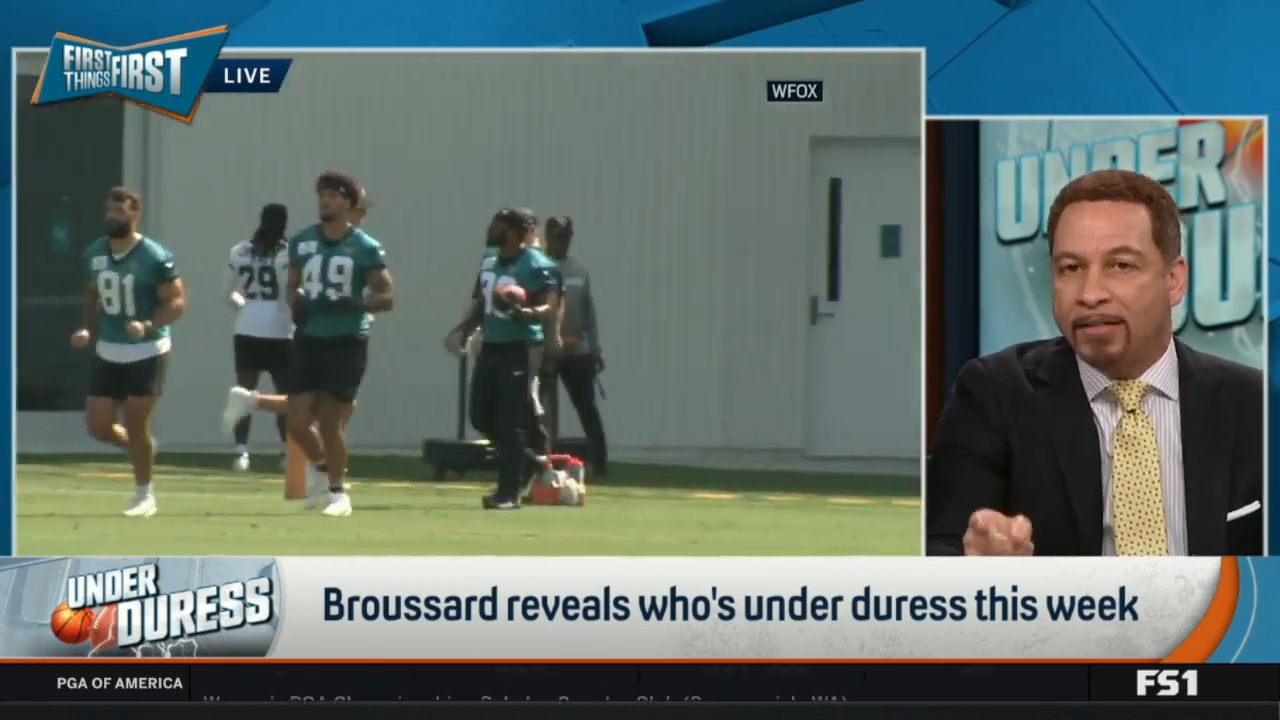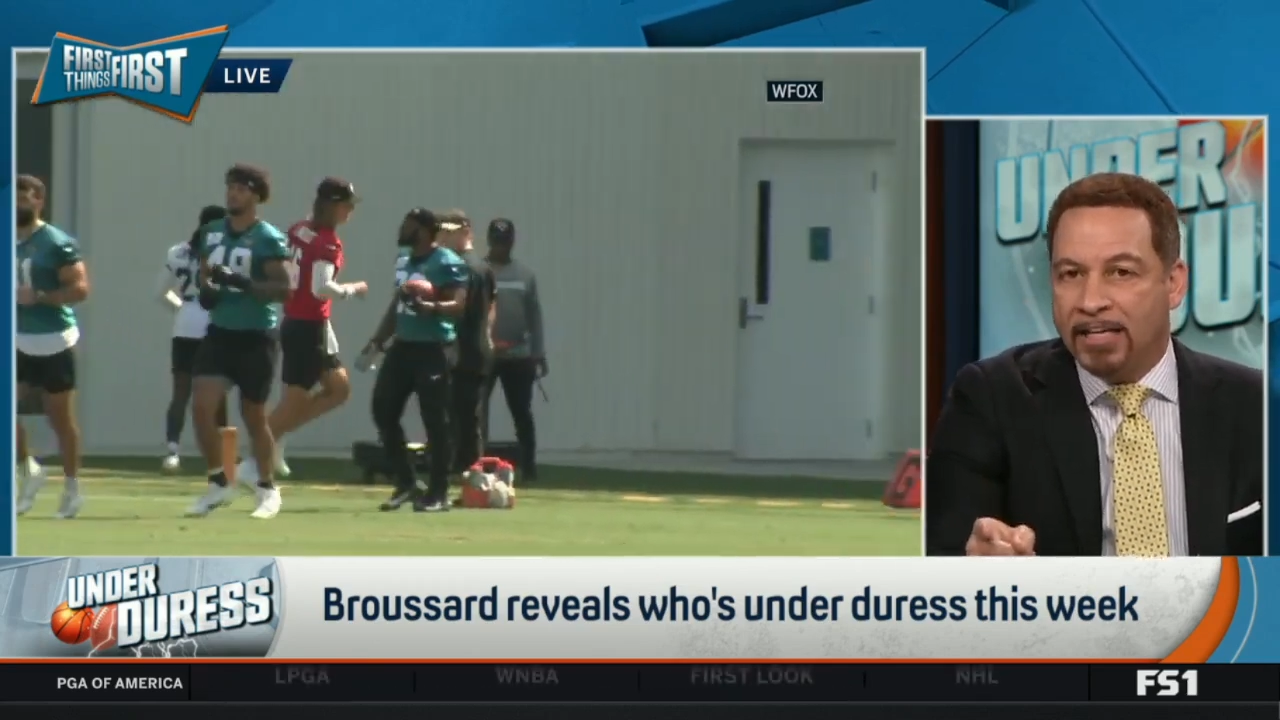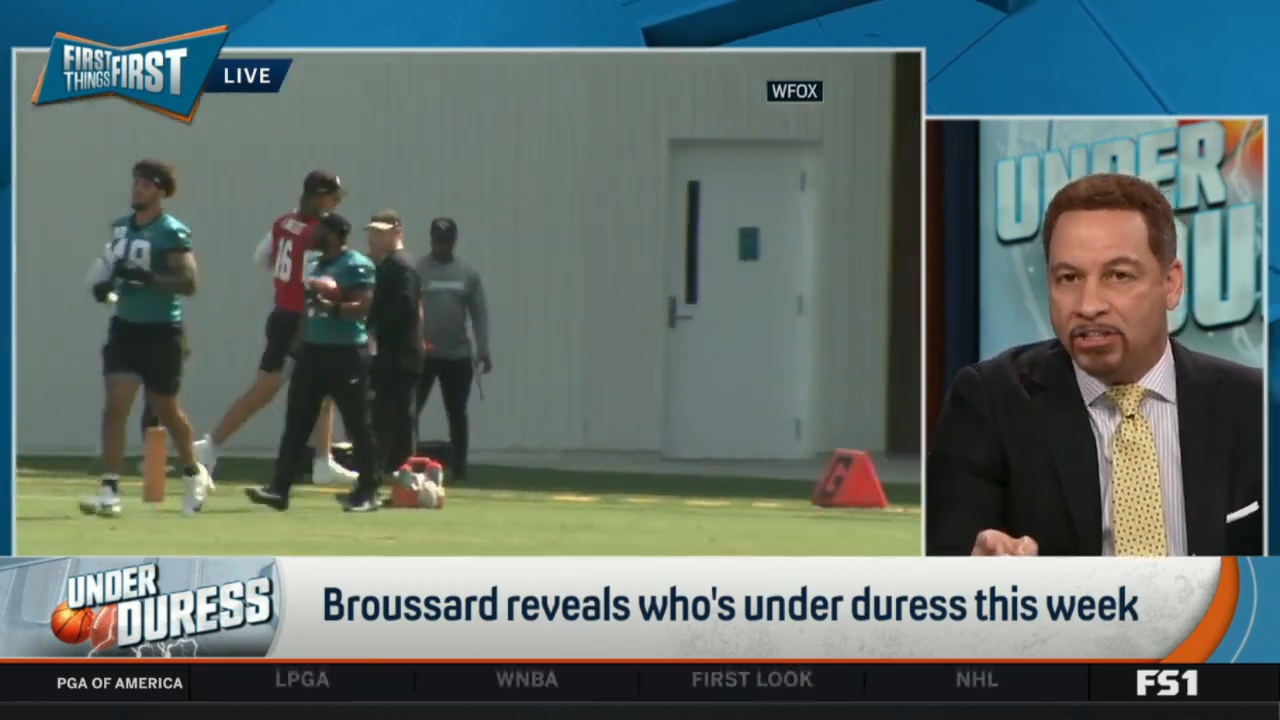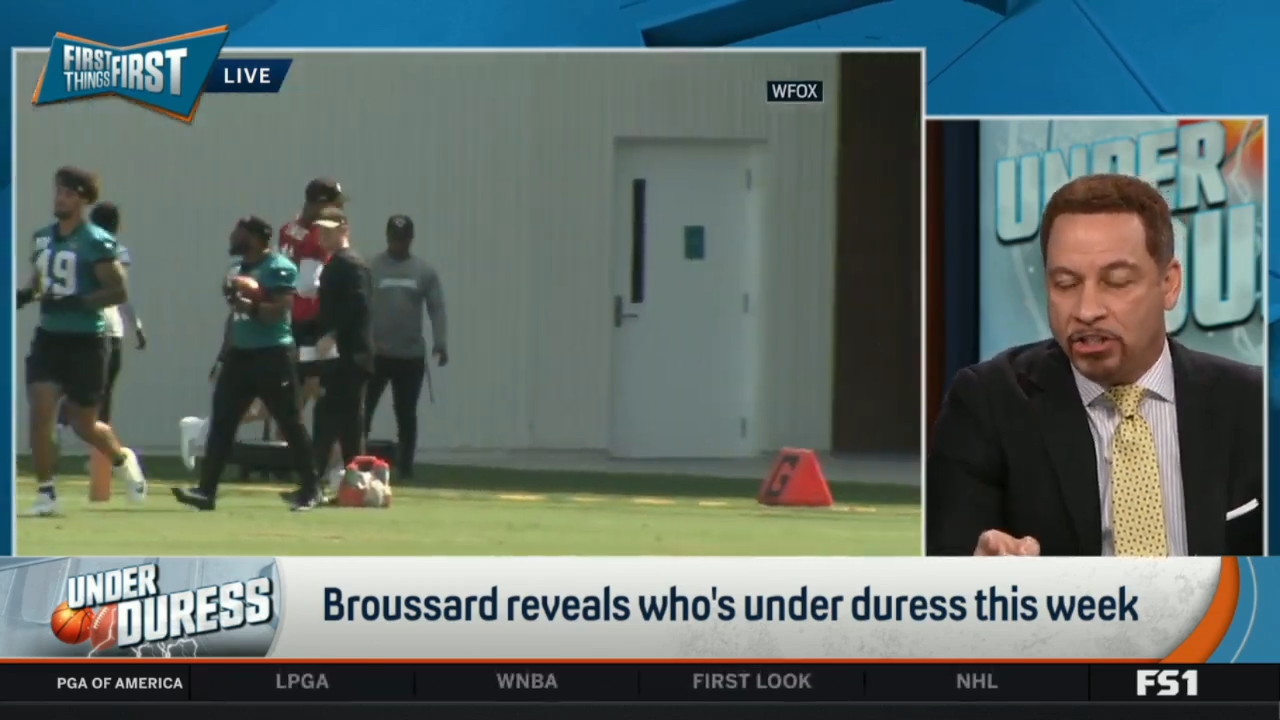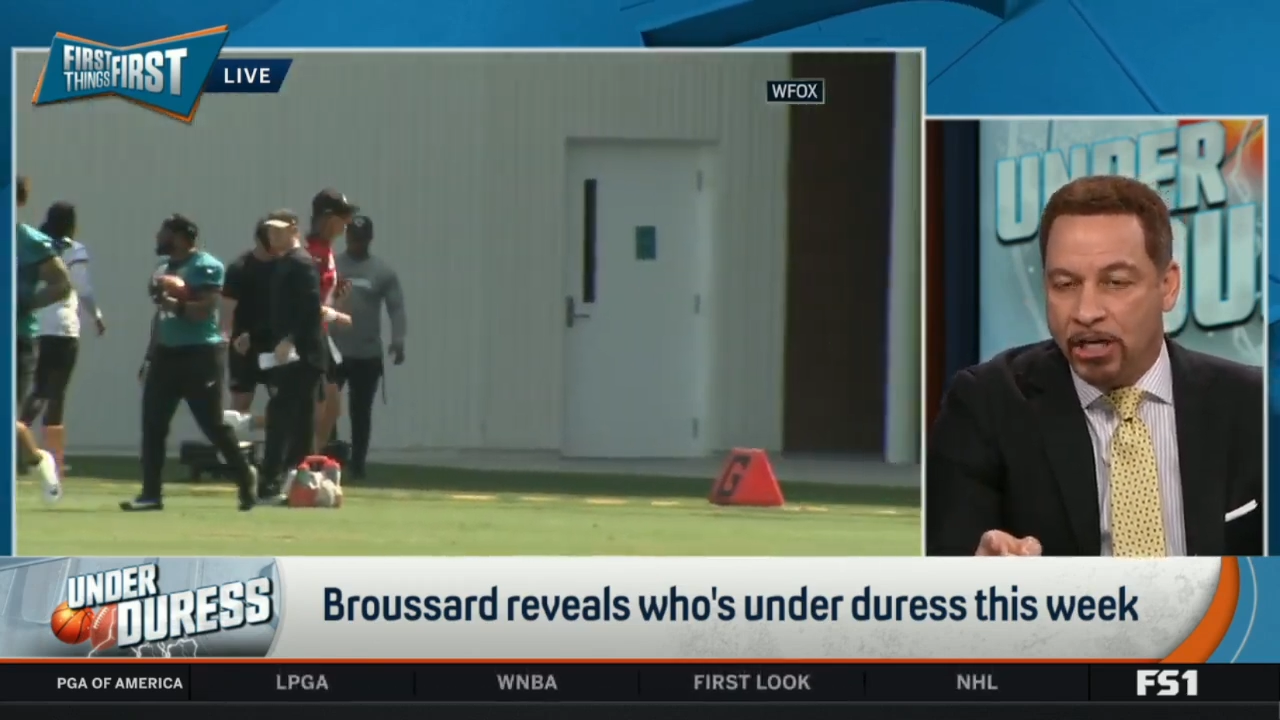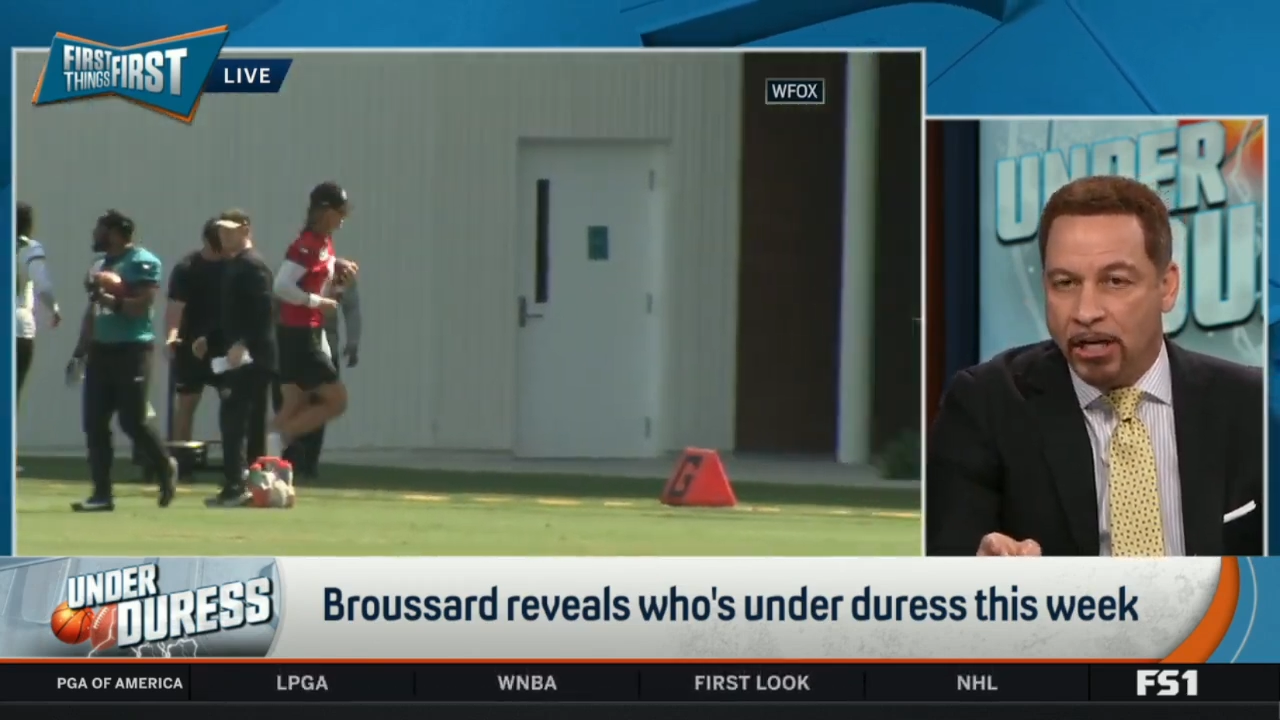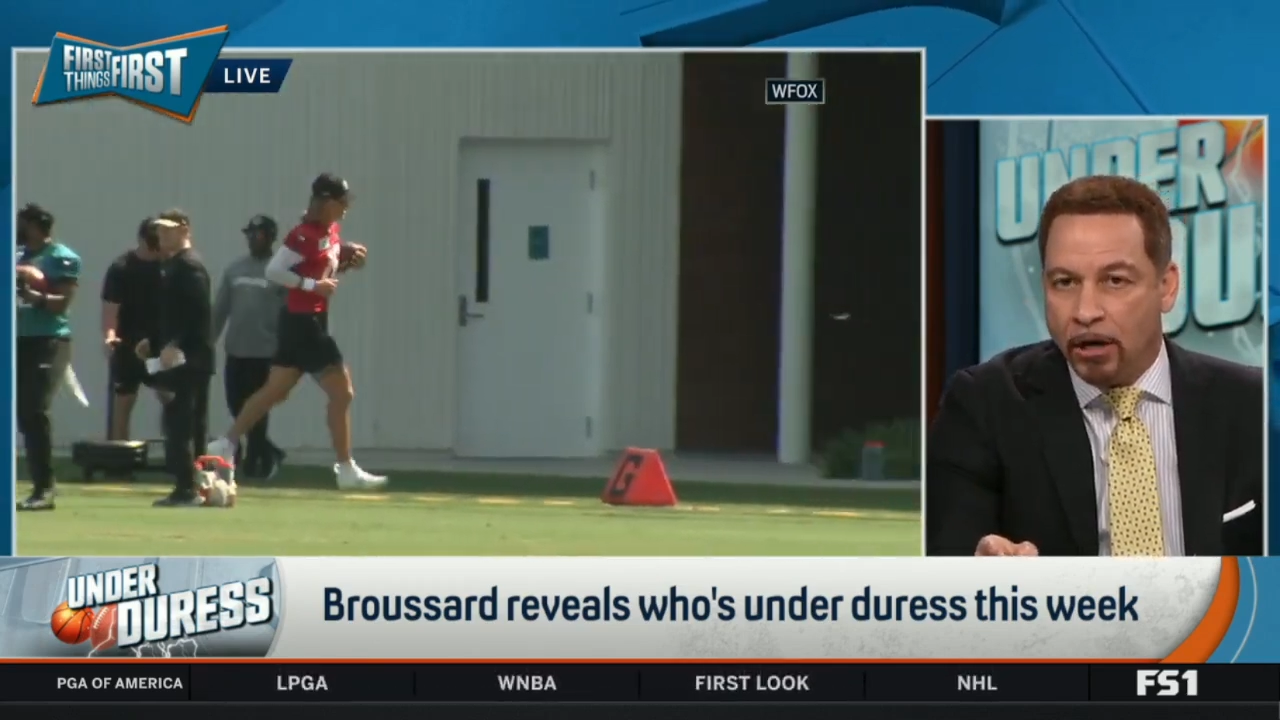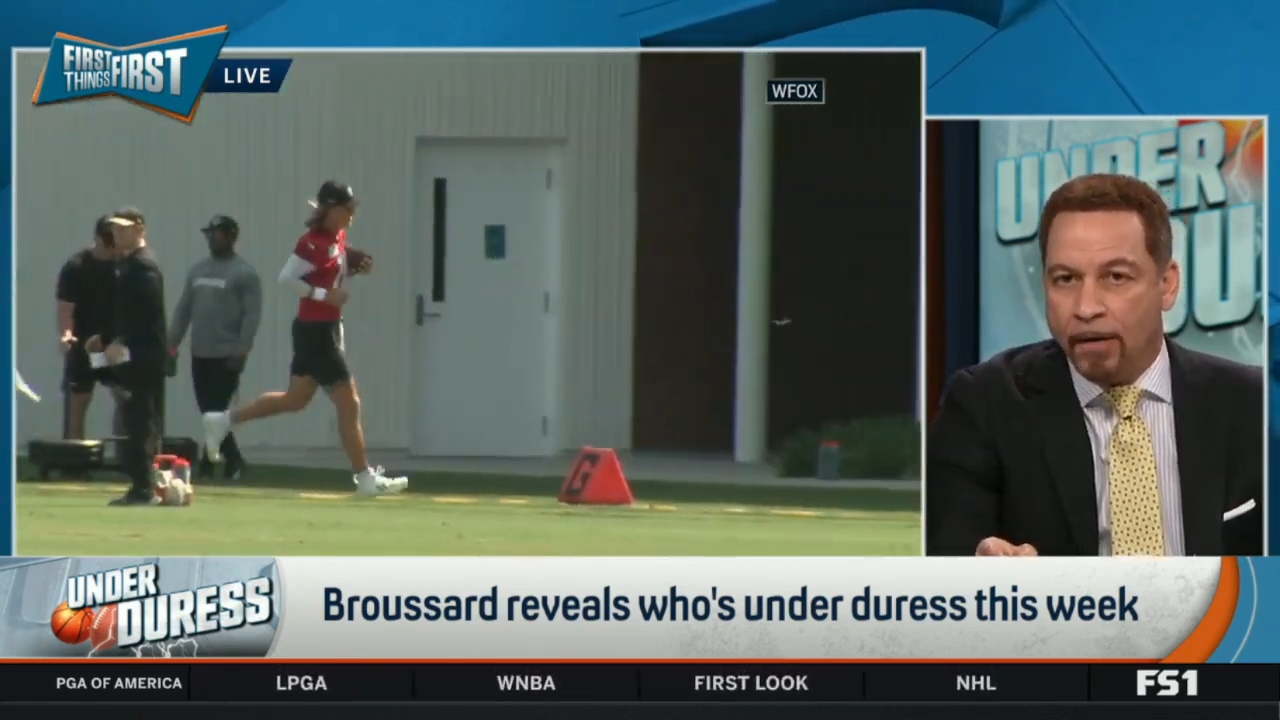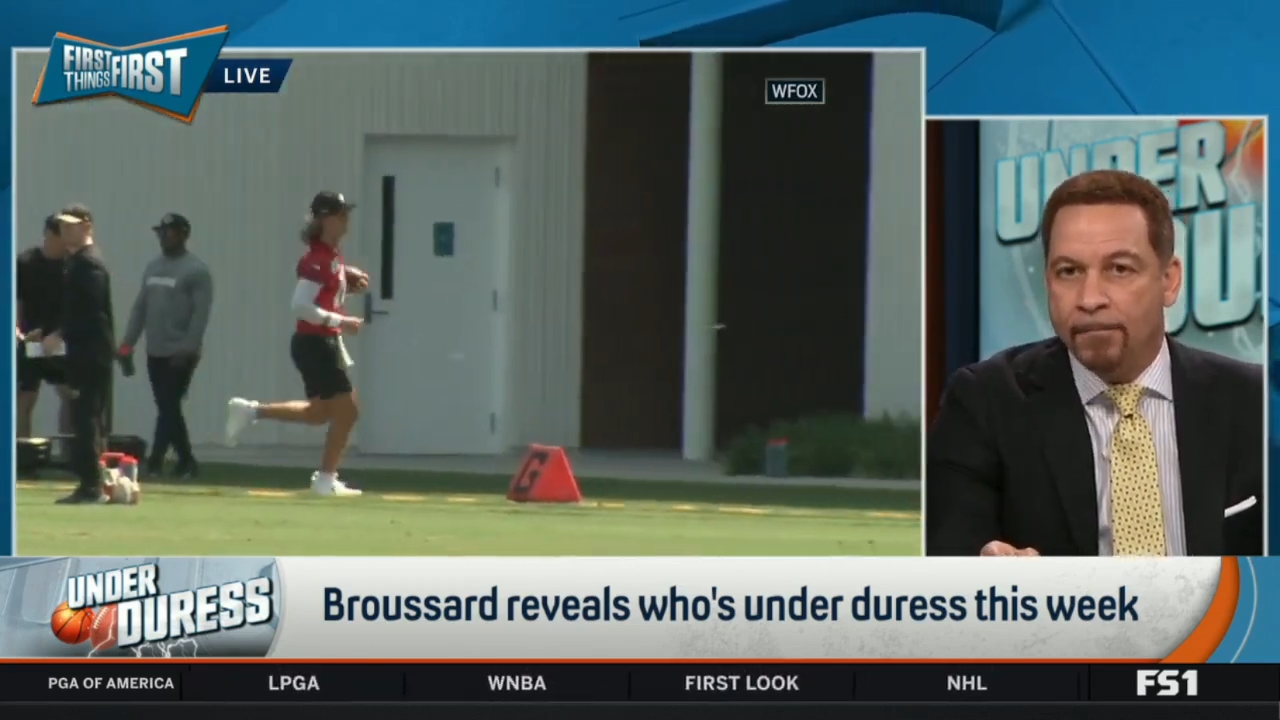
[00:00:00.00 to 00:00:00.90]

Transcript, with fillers: this year